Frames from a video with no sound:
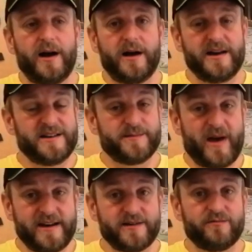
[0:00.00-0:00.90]
an
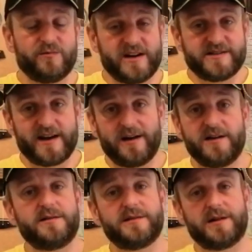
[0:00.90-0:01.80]
independent
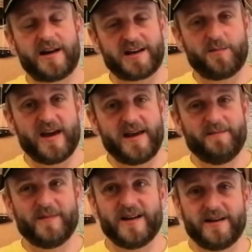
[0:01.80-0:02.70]
retailer like
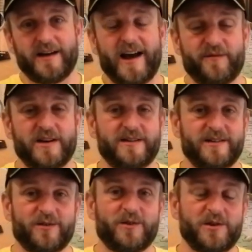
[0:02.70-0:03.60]
me,
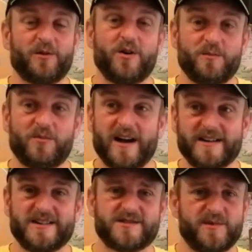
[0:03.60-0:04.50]
having your own
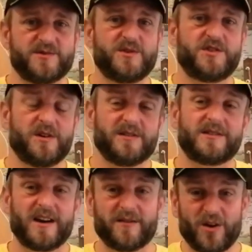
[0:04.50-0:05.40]
brand instruments which you
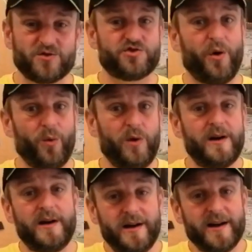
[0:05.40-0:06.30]
can kind of
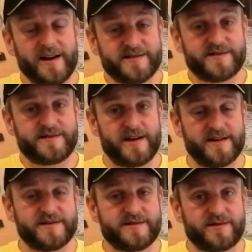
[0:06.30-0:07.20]
control
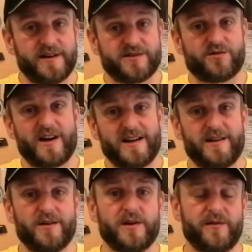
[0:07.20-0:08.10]
is
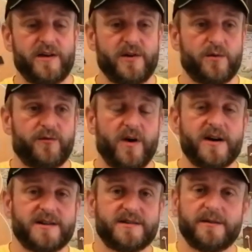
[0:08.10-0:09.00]
great. If you
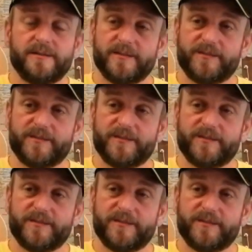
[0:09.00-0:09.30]
find